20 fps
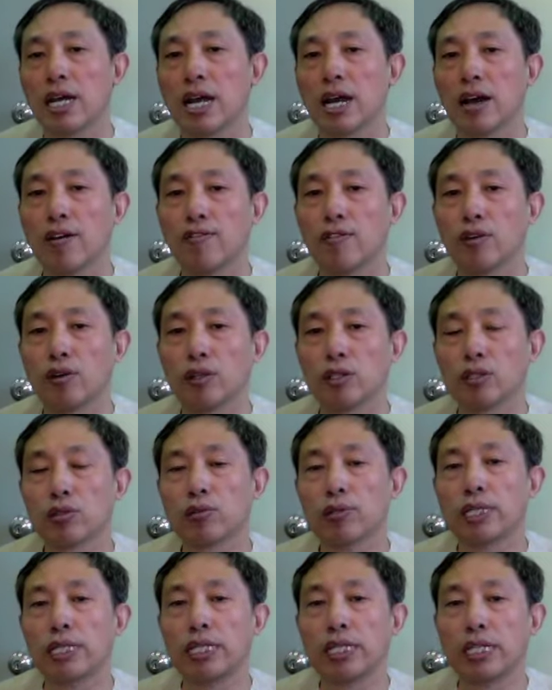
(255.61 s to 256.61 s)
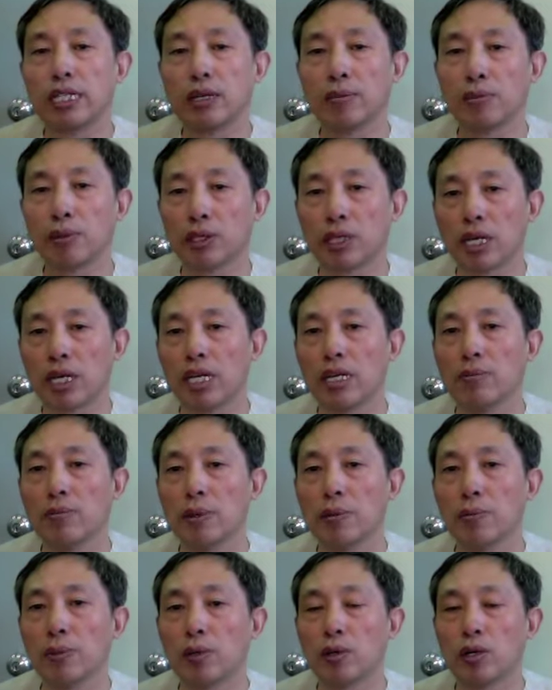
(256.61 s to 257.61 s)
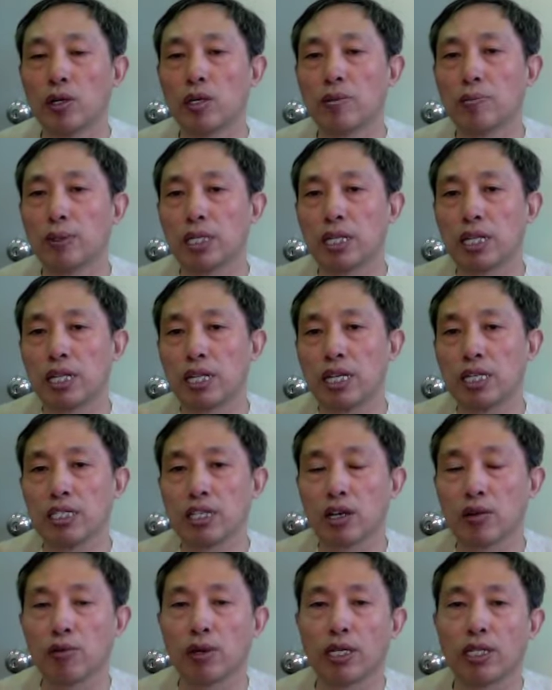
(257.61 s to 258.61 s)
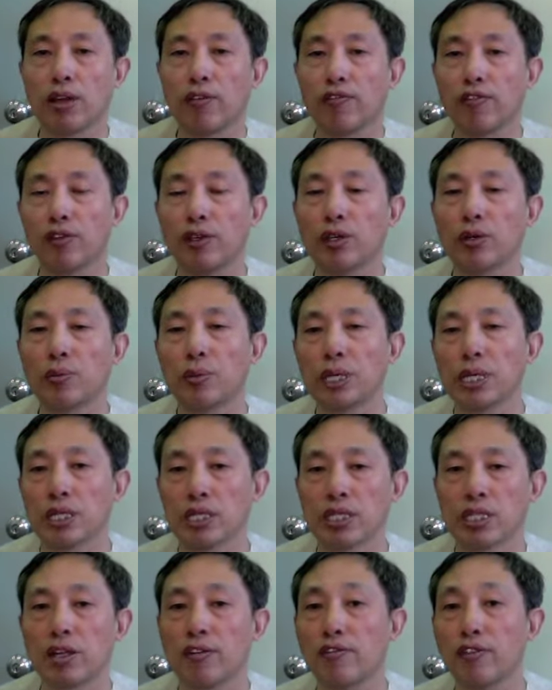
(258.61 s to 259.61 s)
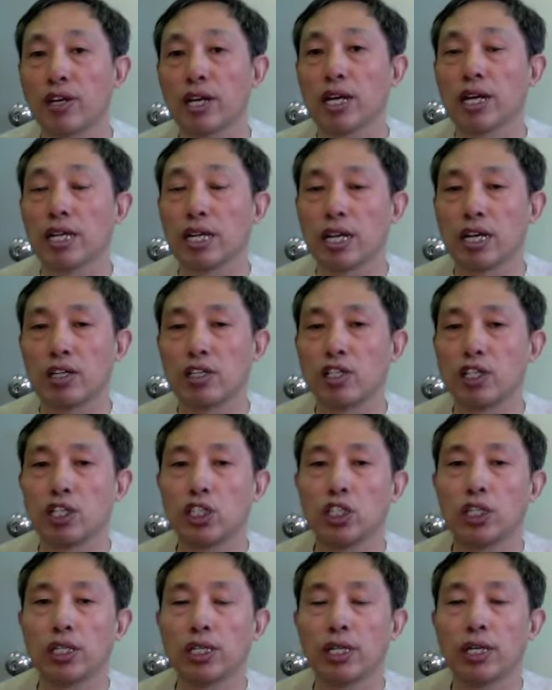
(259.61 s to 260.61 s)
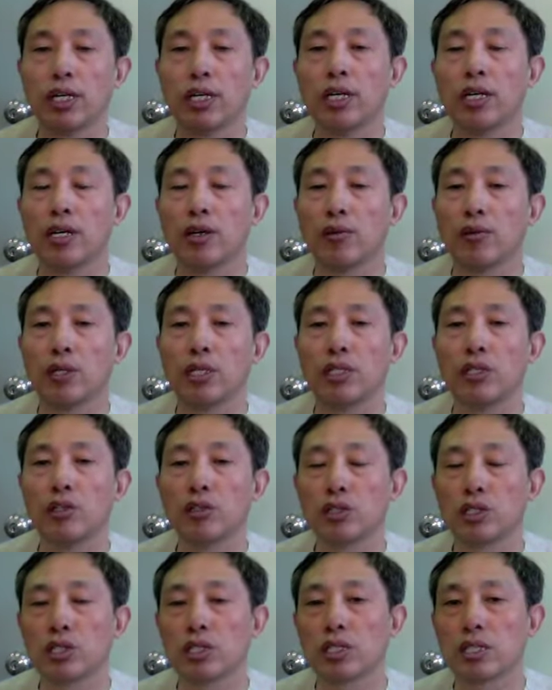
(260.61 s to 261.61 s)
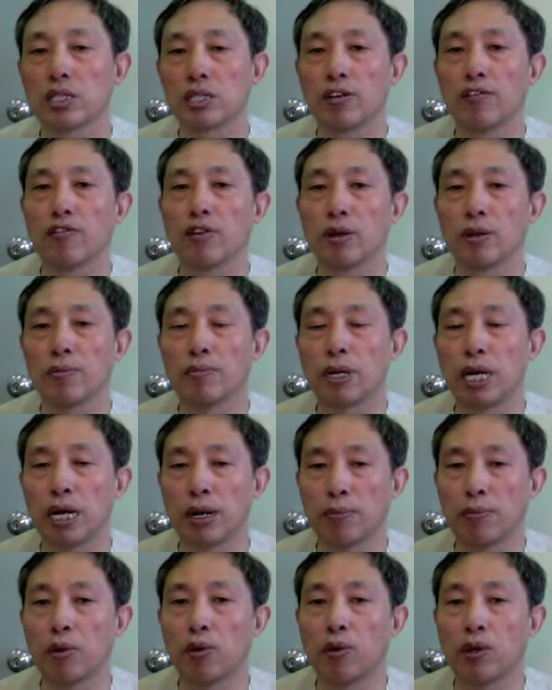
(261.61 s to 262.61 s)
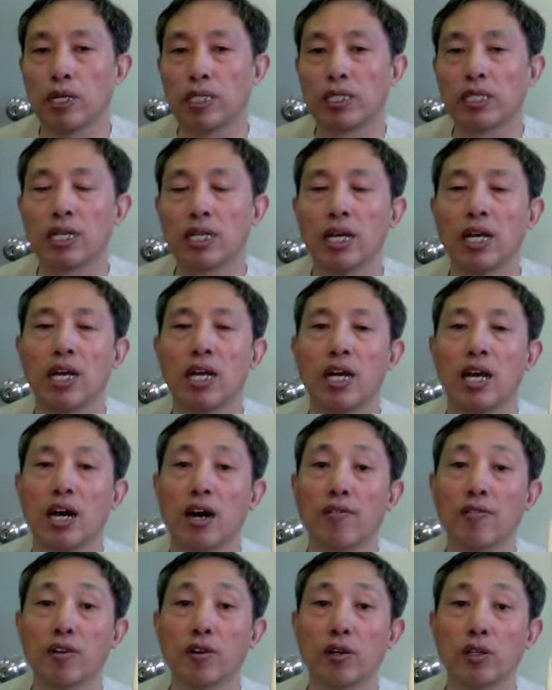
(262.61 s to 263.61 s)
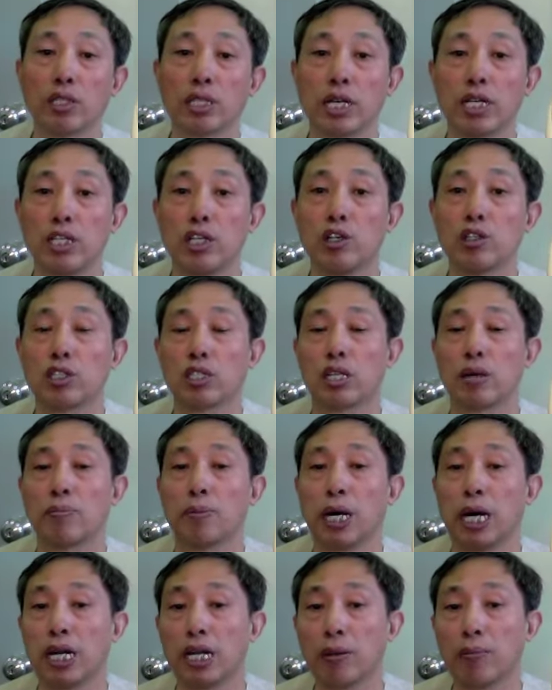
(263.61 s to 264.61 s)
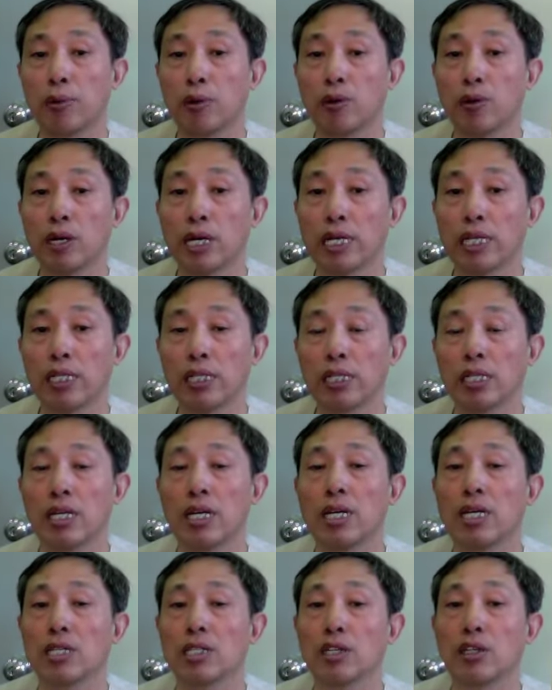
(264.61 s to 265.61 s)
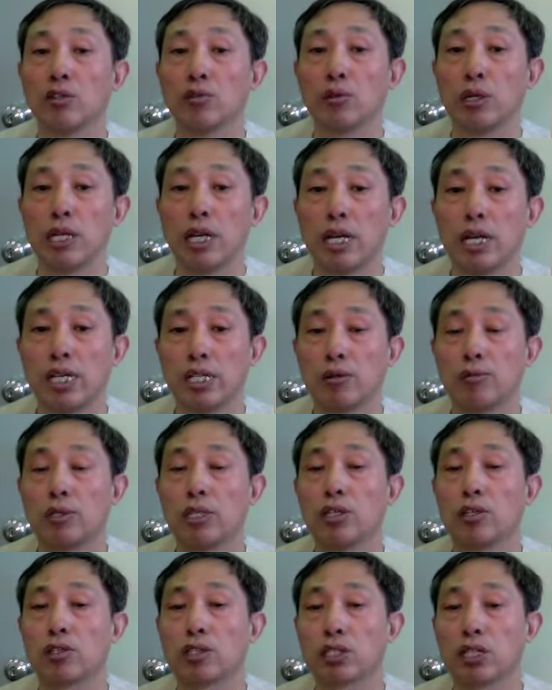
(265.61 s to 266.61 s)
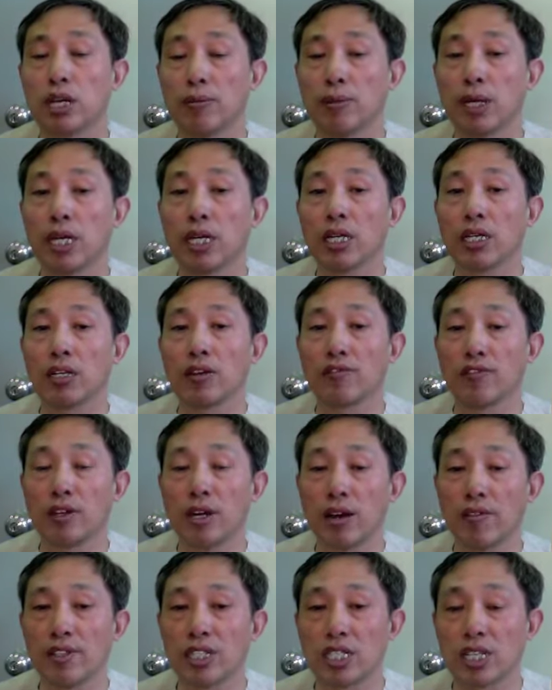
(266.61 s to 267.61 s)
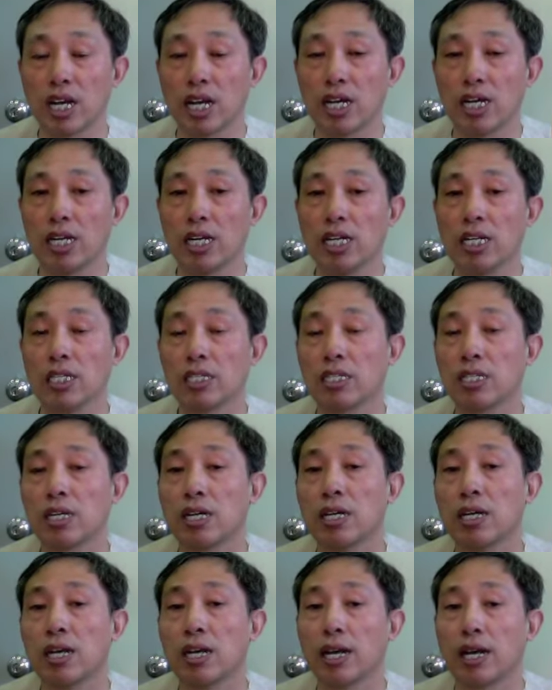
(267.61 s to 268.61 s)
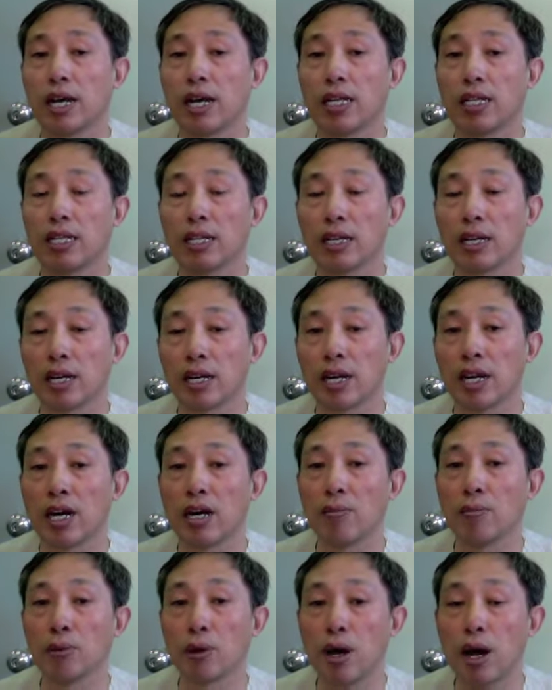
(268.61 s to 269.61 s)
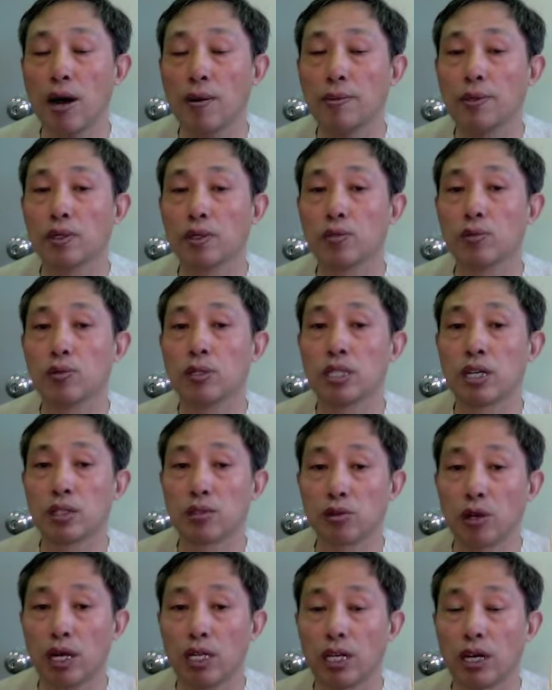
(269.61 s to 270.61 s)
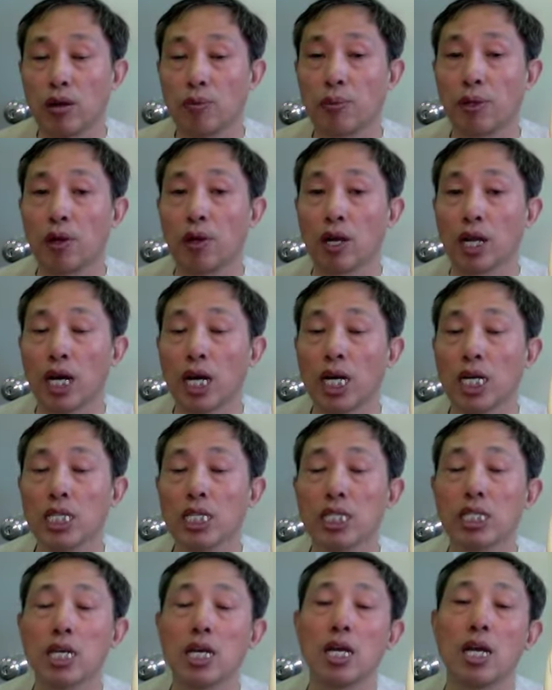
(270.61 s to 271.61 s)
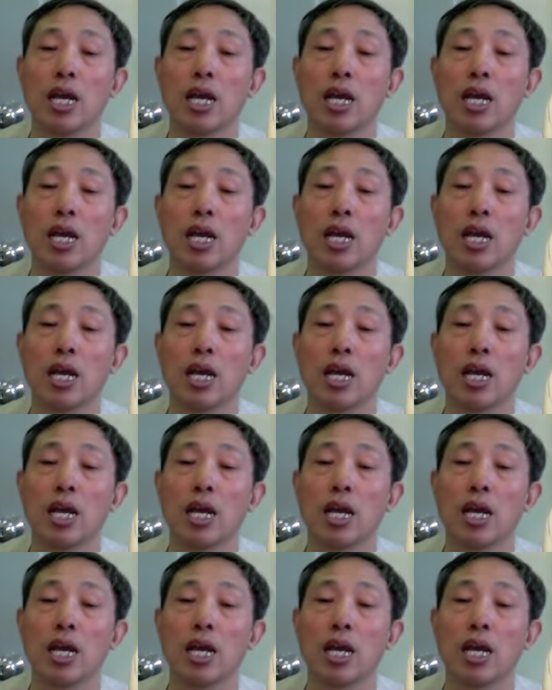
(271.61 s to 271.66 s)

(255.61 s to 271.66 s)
Of course, we need to put a little bit more, but these are quite a few because different kind of condition, we use different points. Of course, I use the body points to relate it with your stomach if you have a sinus, and lung problem, we just try to help your lungs.